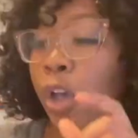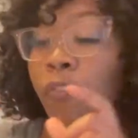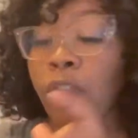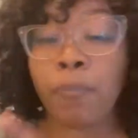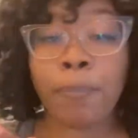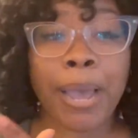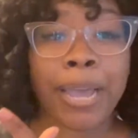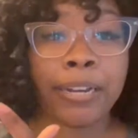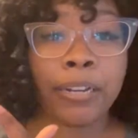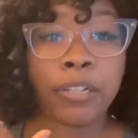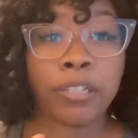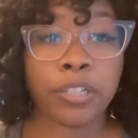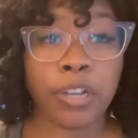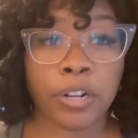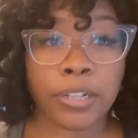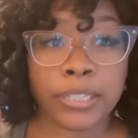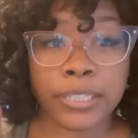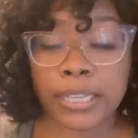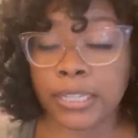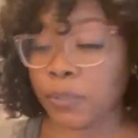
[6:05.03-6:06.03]
So for my
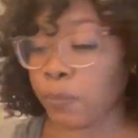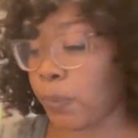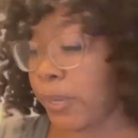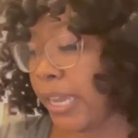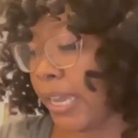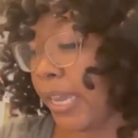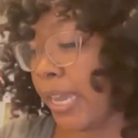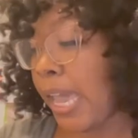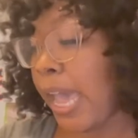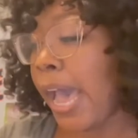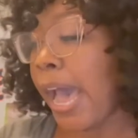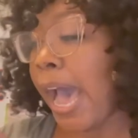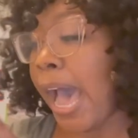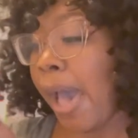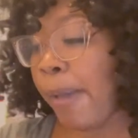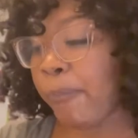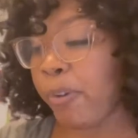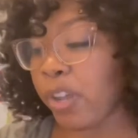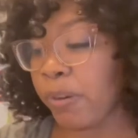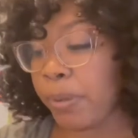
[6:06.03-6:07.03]
desserts this week,
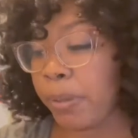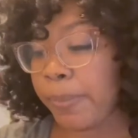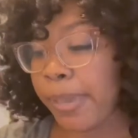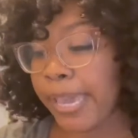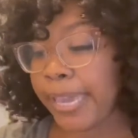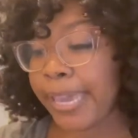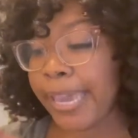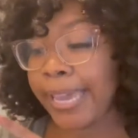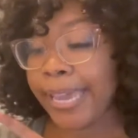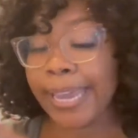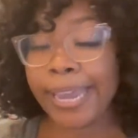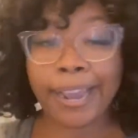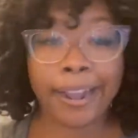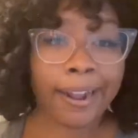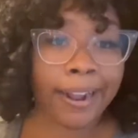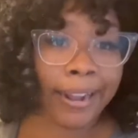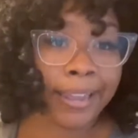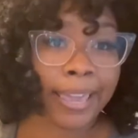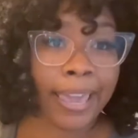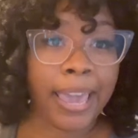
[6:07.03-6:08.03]
I'm going to be making
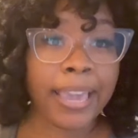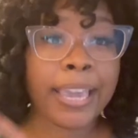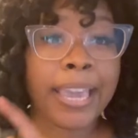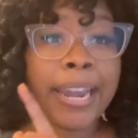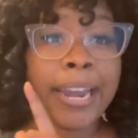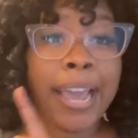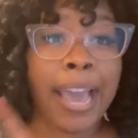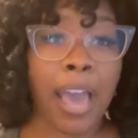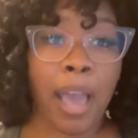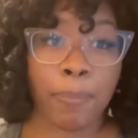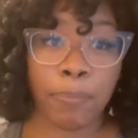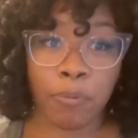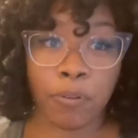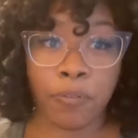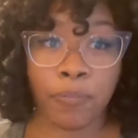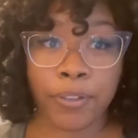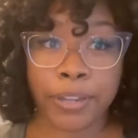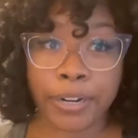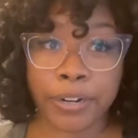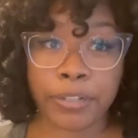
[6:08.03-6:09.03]
carrot cake and apple
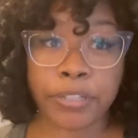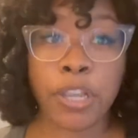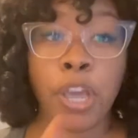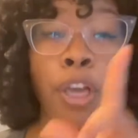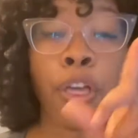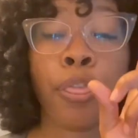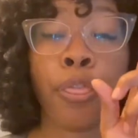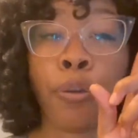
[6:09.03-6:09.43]
fritters.